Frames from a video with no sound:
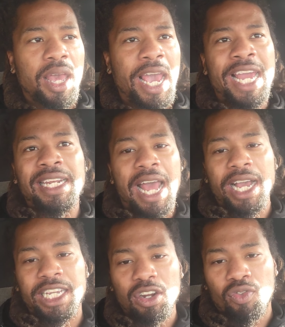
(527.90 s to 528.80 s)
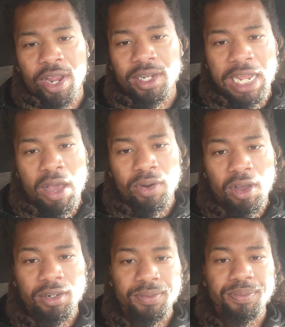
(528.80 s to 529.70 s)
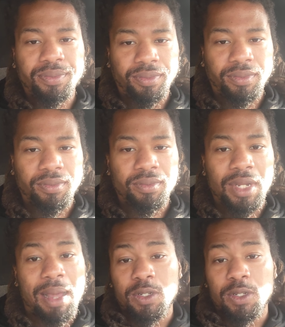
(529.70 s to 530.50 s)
and not get ran down on. I'm